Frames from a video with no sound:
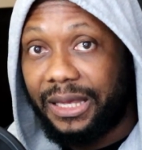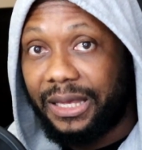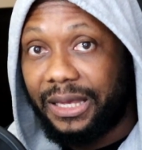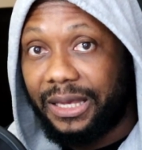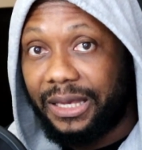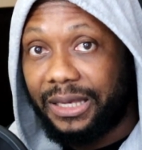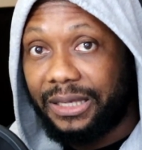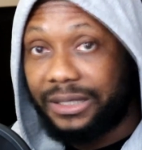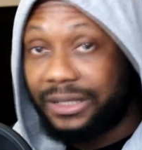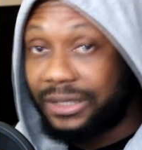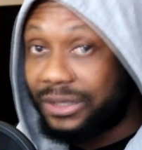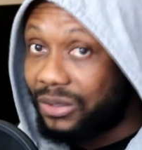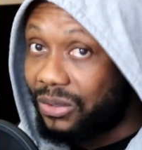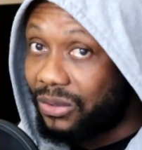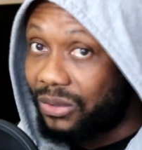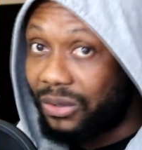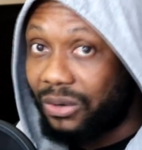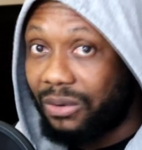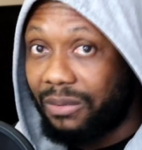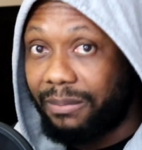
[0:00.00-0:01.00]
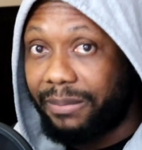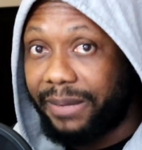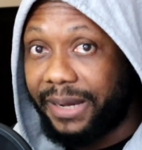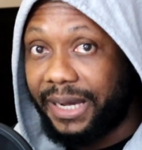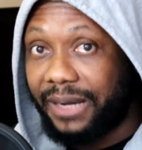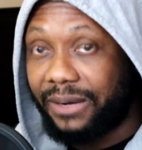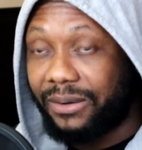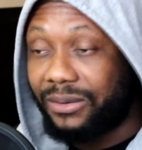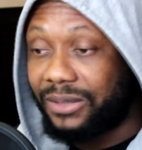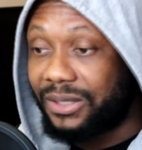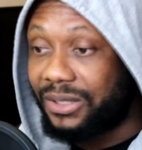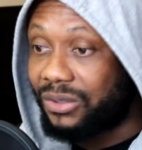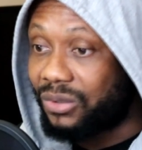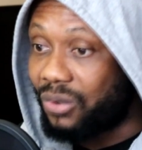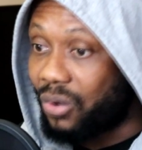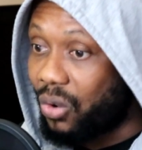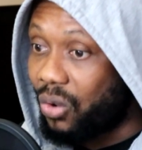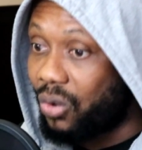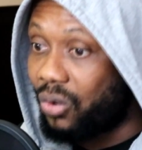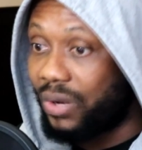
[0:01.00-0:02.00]
He's going to come back on his
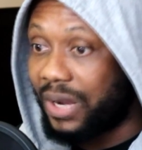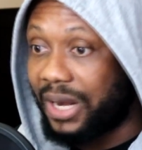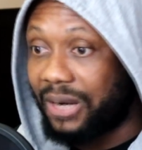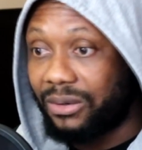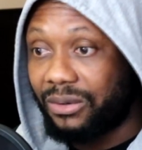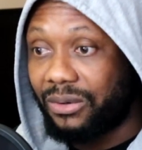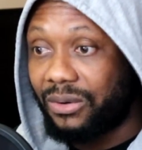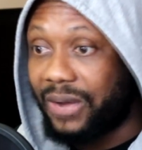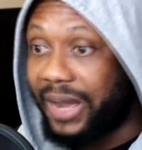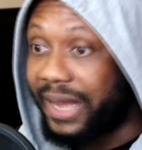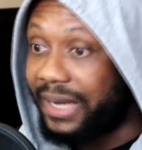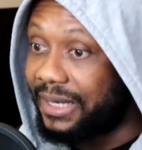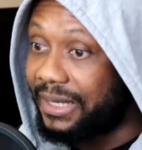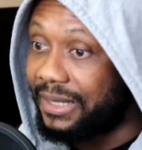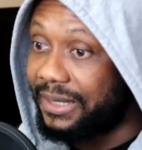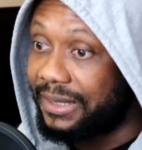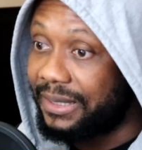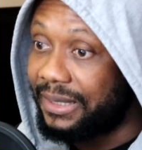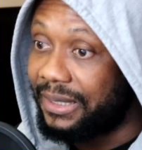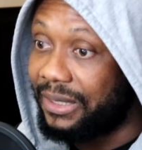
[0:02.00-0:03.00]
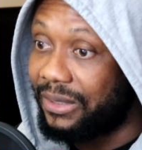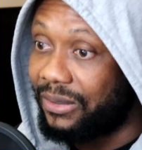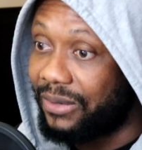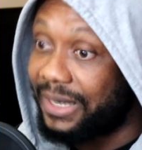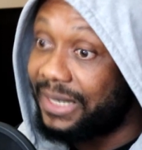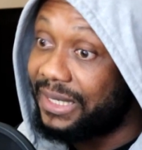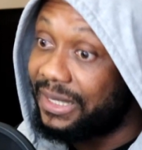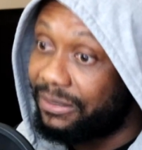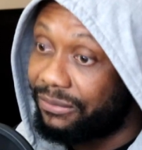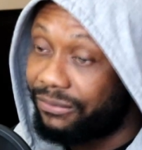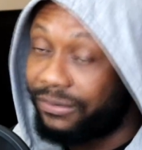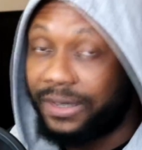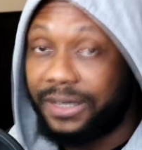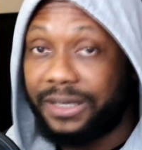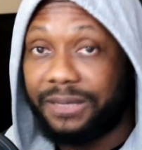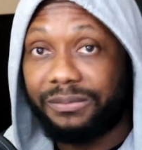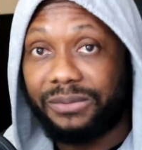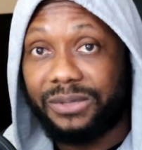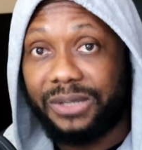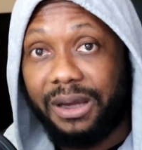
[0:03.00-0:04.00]
own, I don't know, and defend
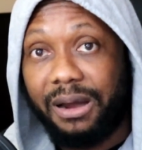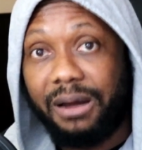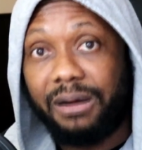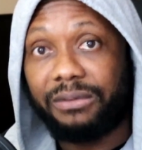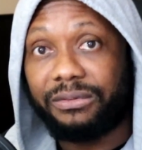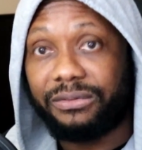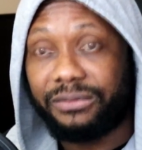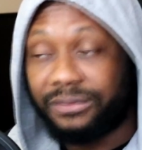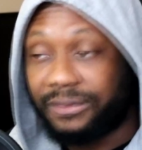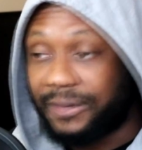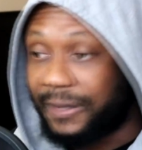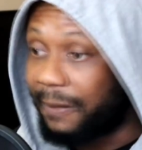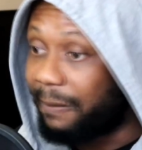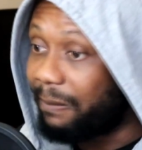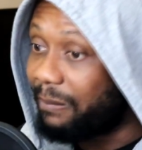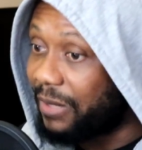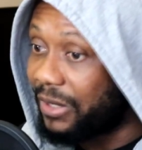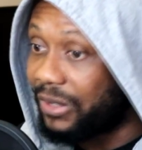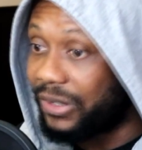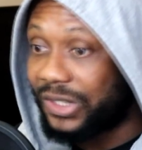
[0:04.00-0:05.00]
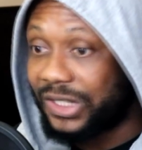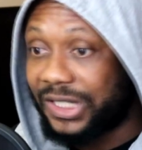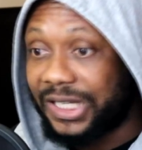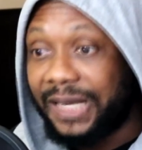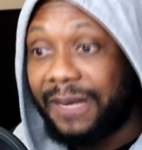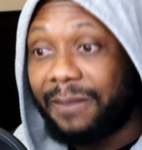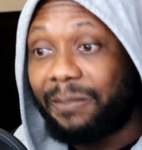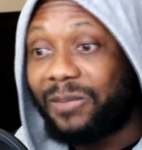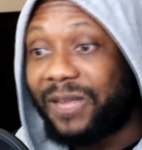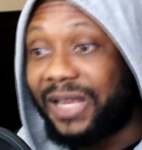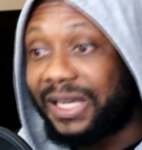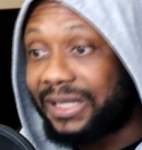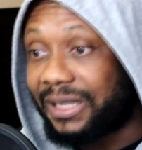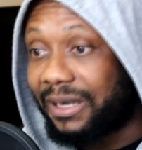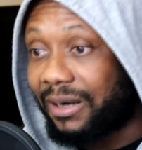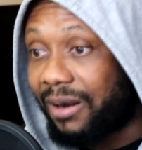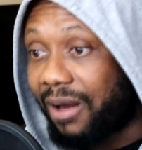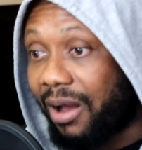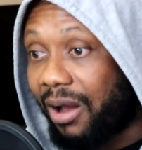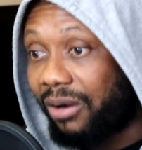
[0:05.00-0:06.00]
himself. Because there's a
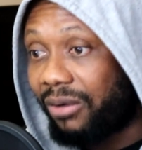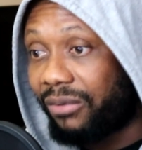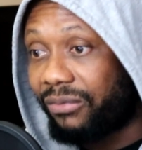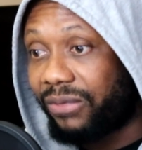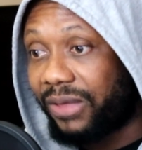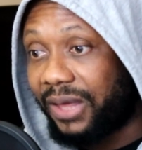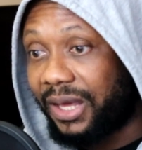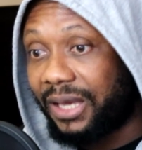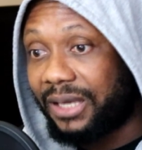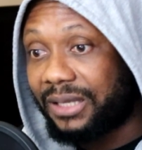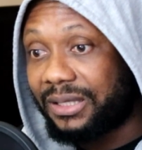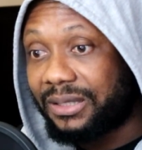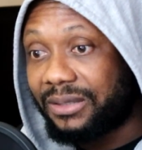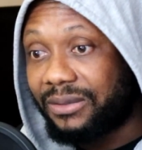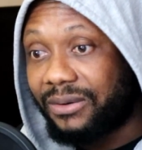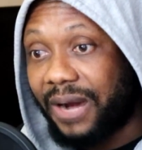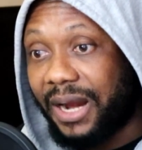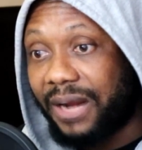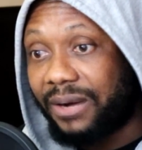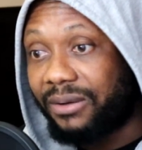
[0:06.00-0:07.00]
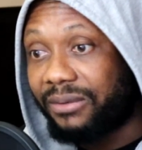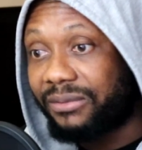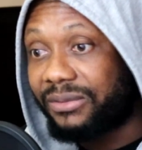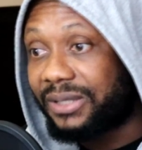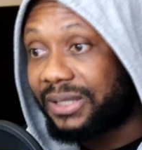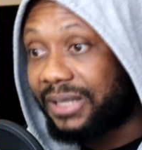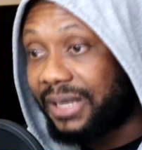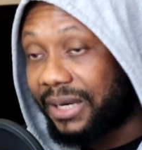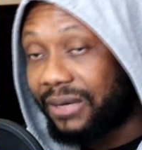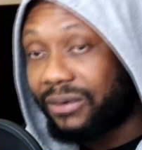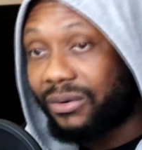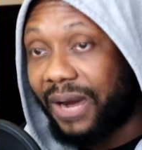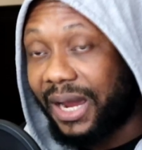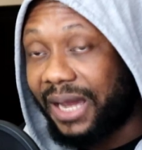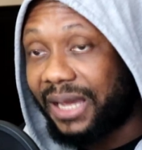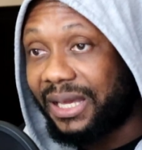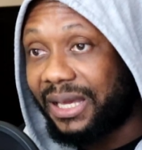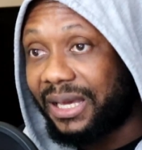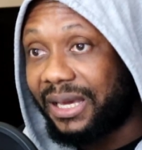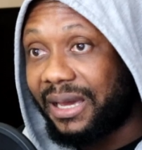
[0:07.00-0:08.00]
lot of things Randolph said right
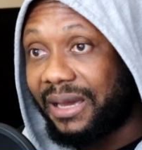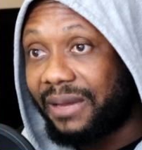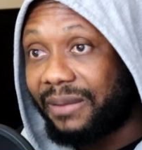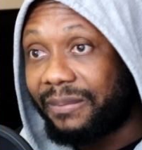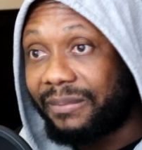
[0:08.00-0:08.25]
here.